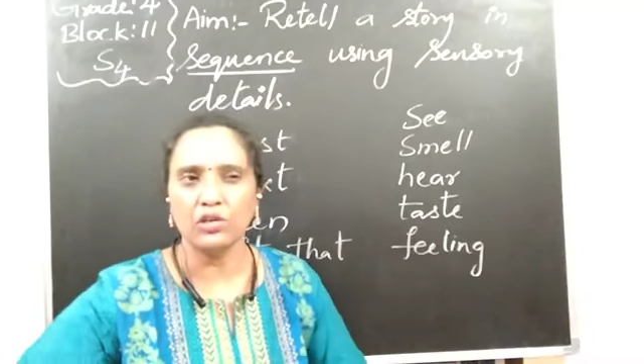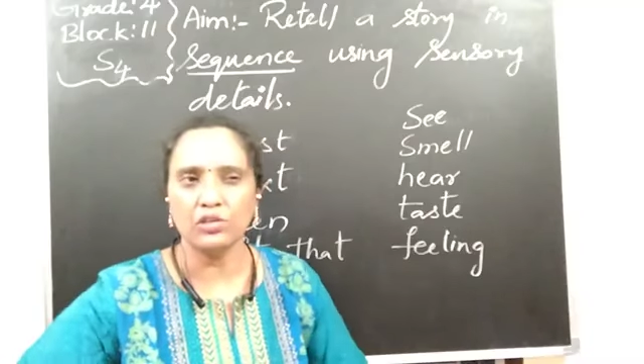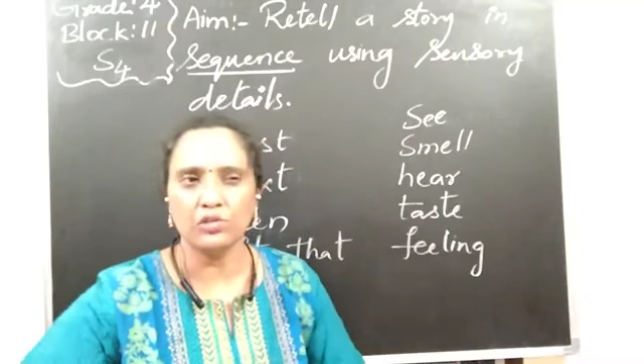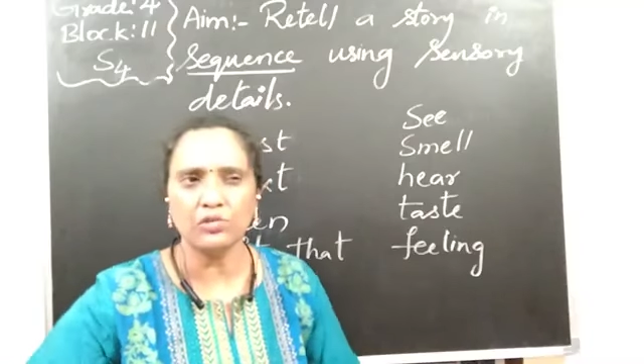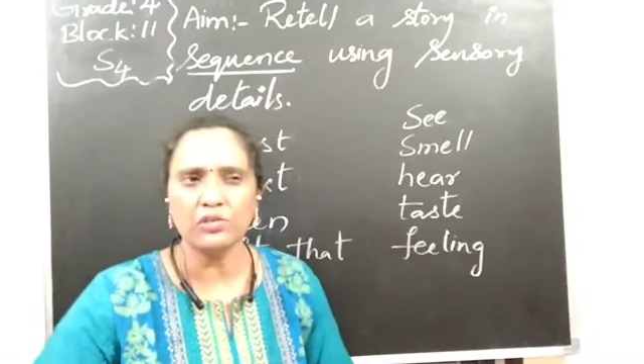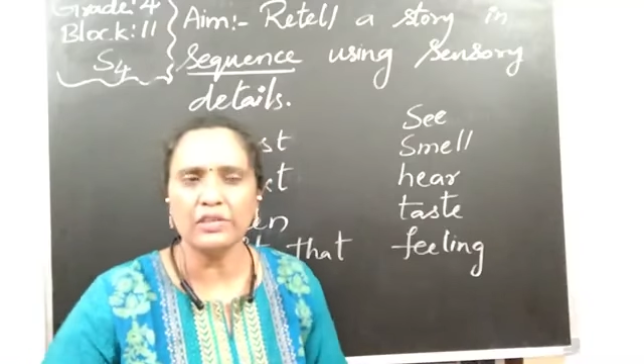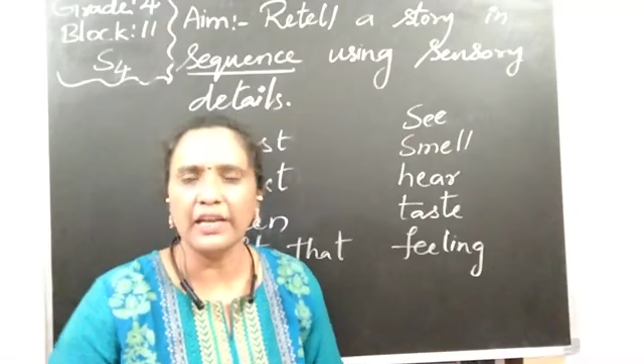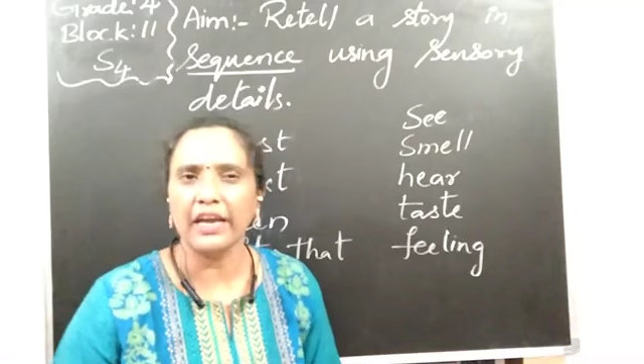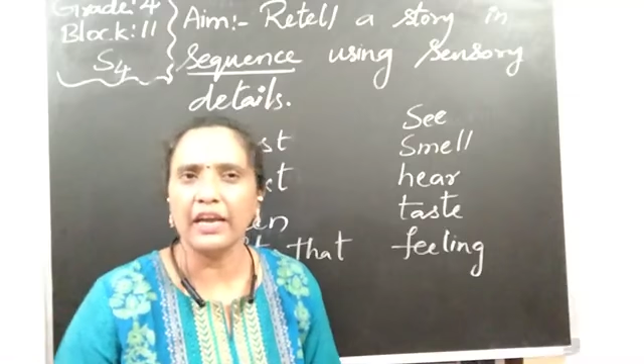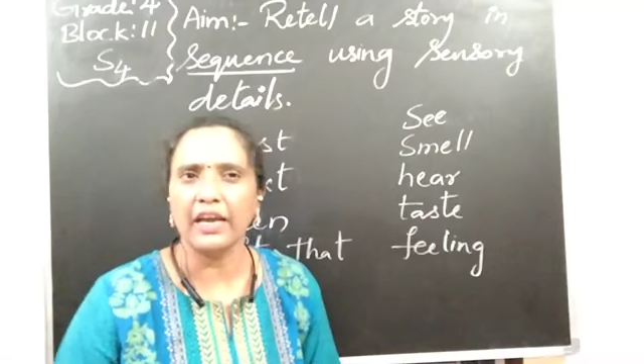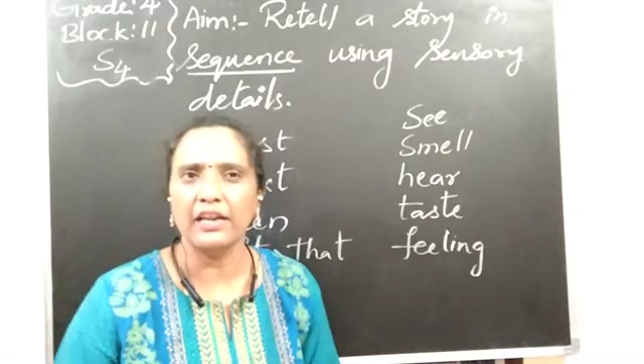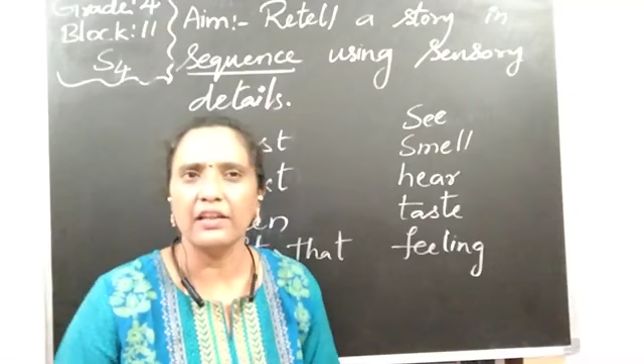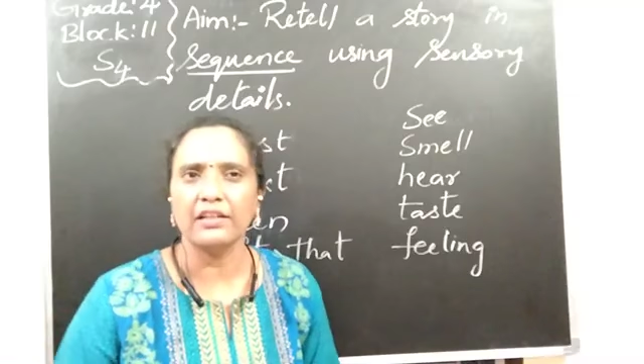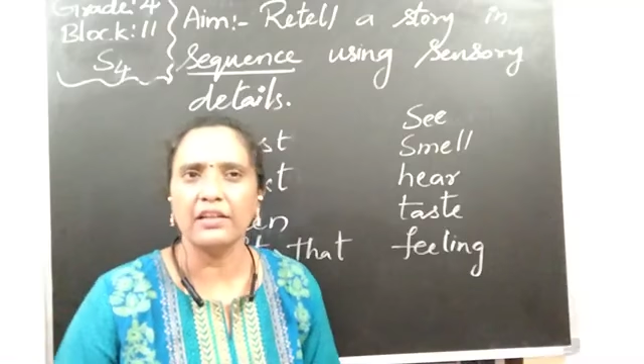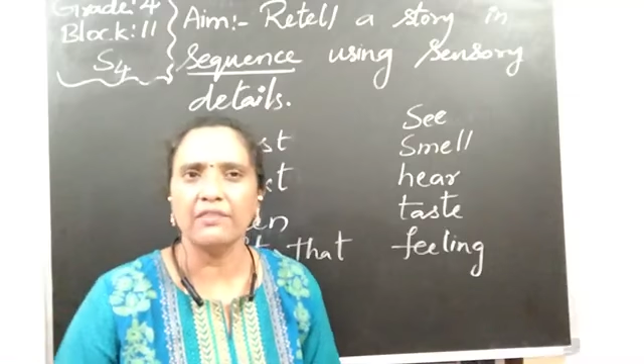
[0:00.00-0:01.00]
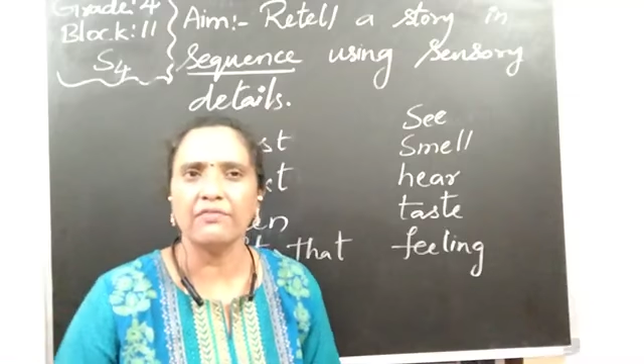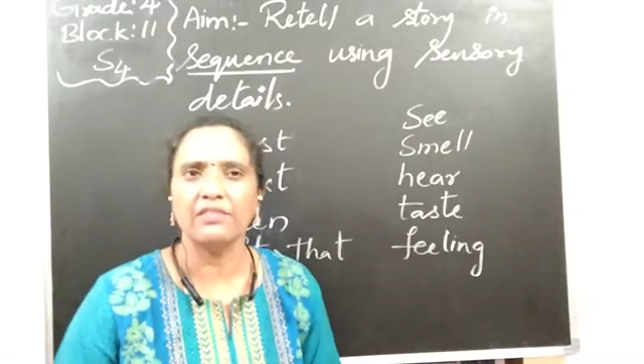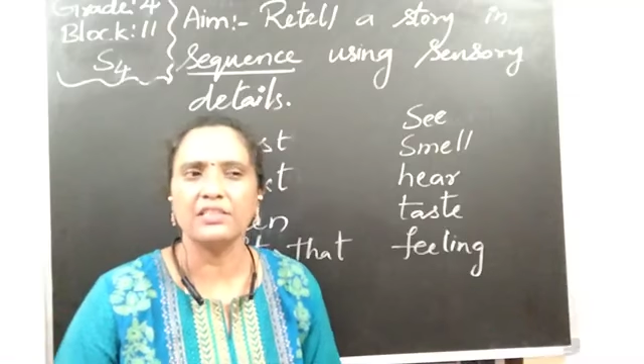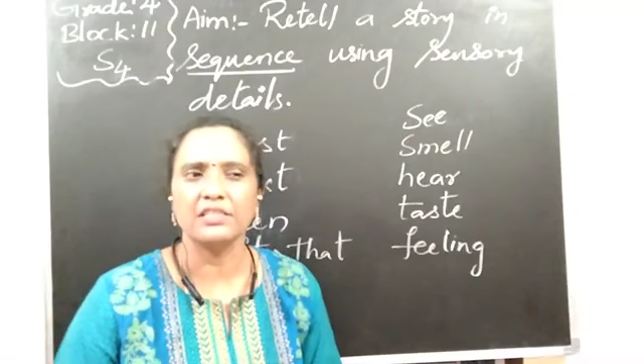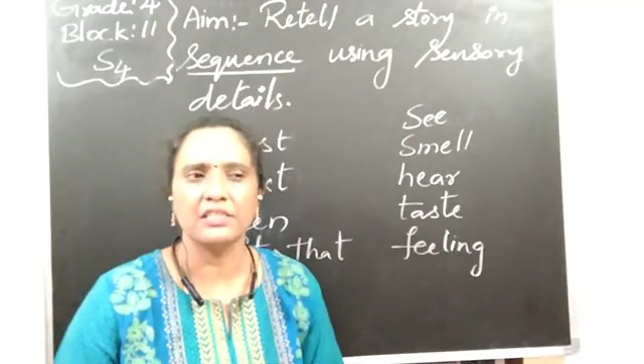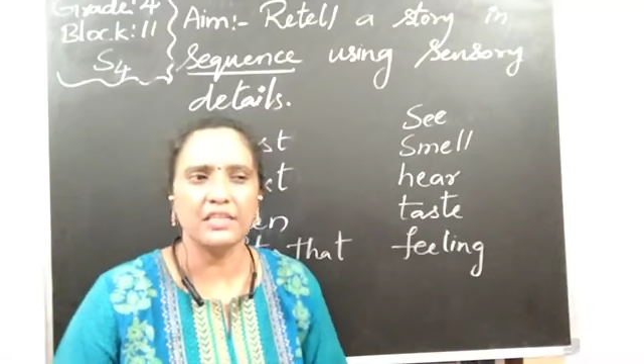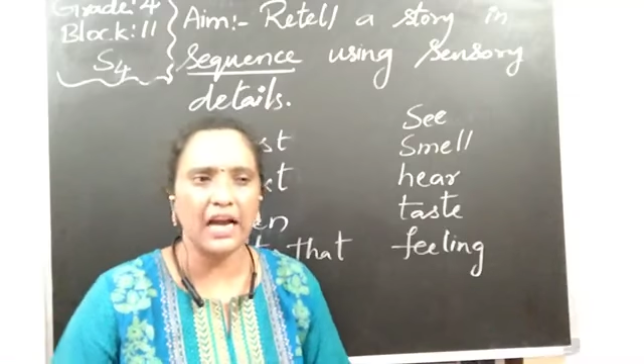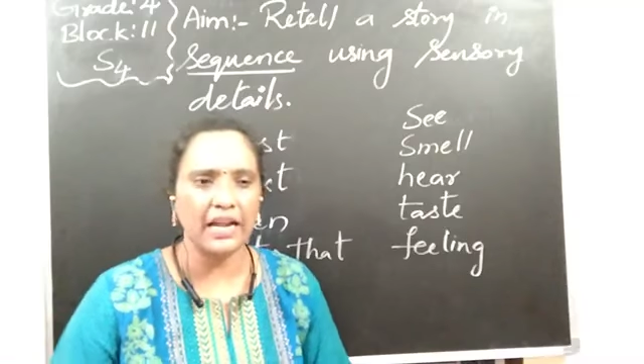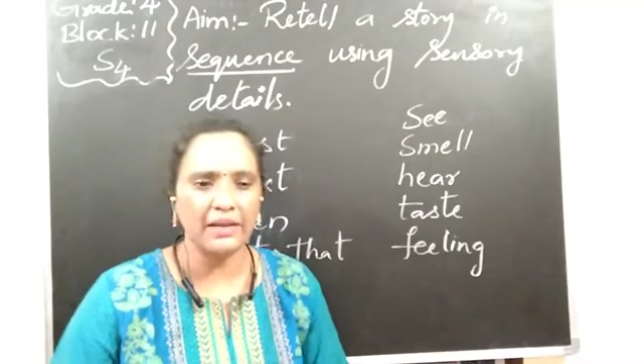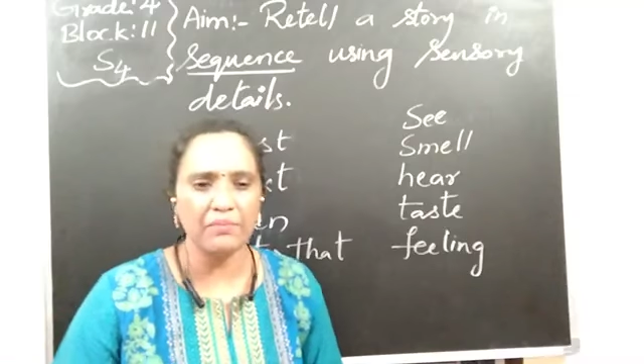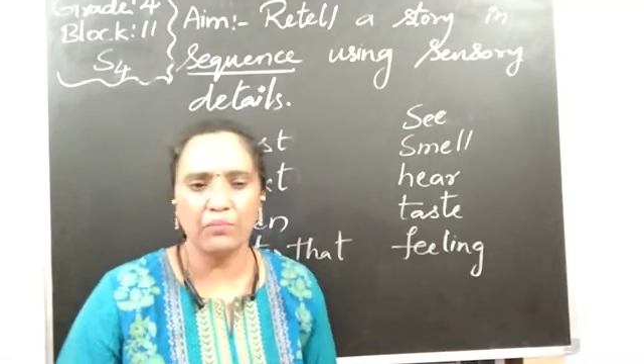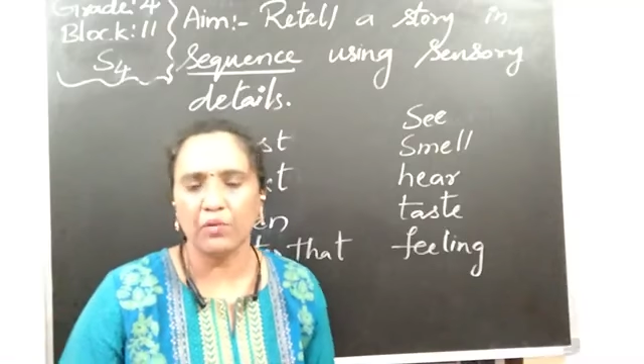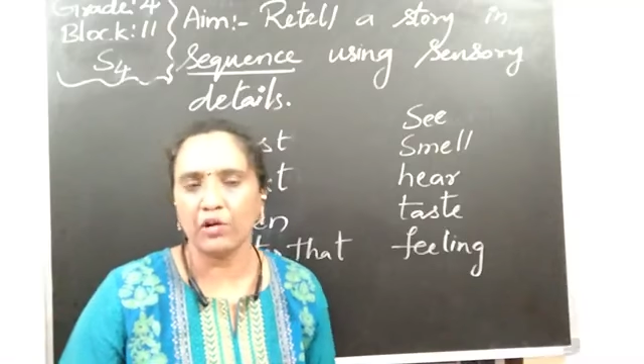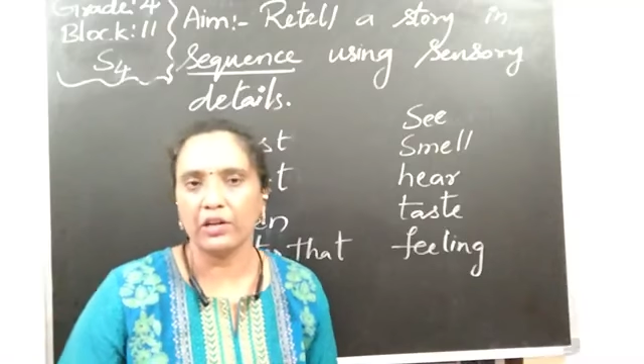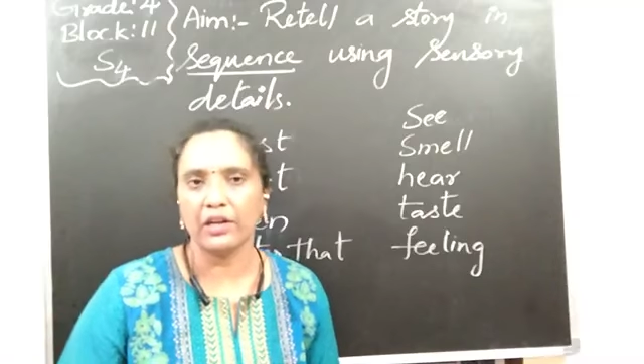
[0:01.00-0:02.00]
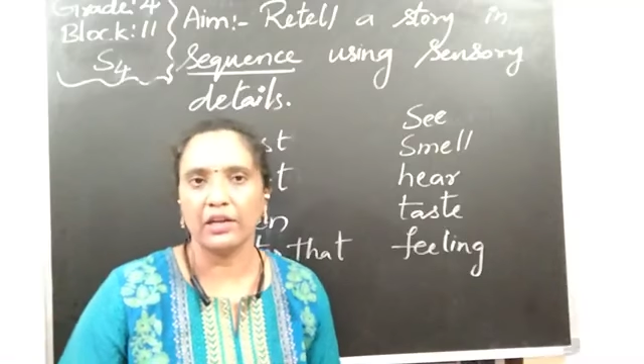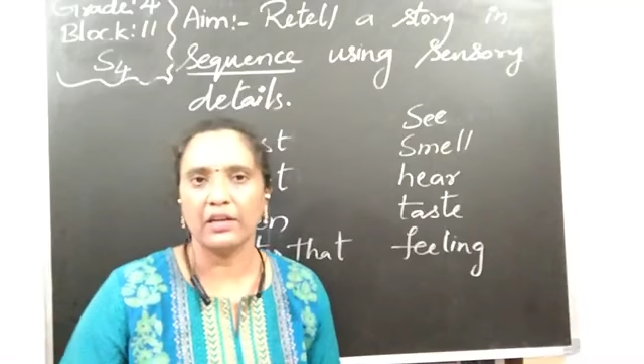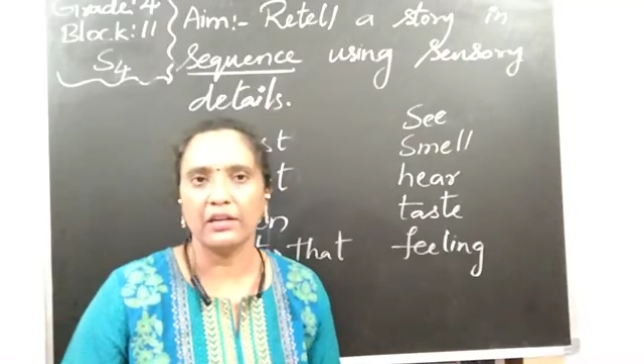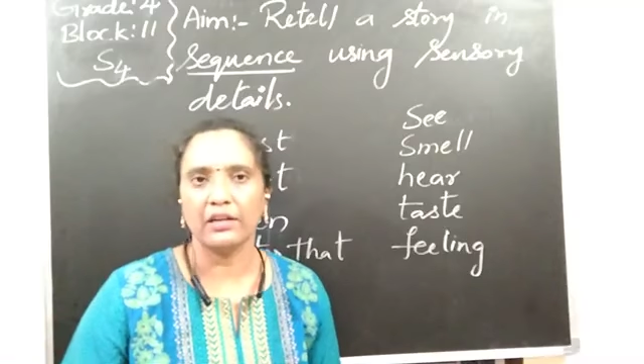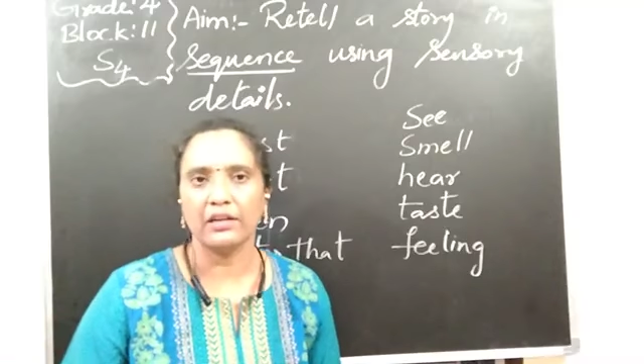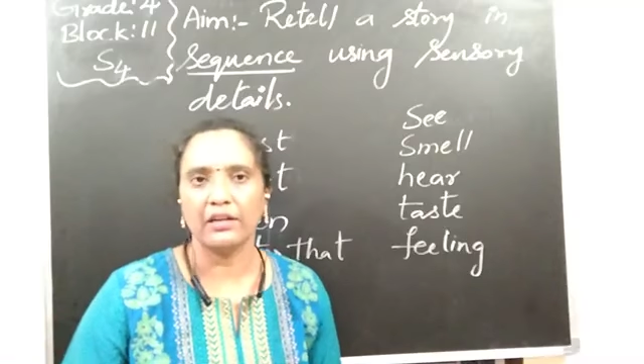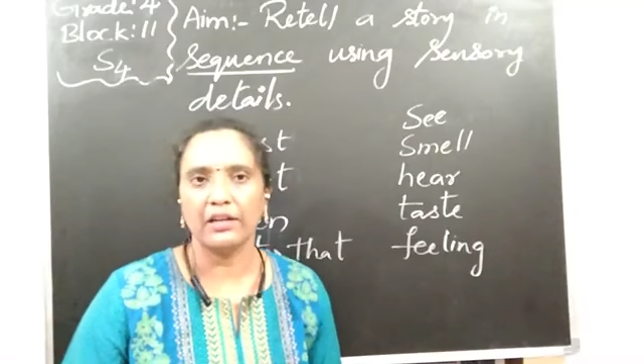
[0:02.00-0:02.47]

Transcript: Don't take anything which is unimportant.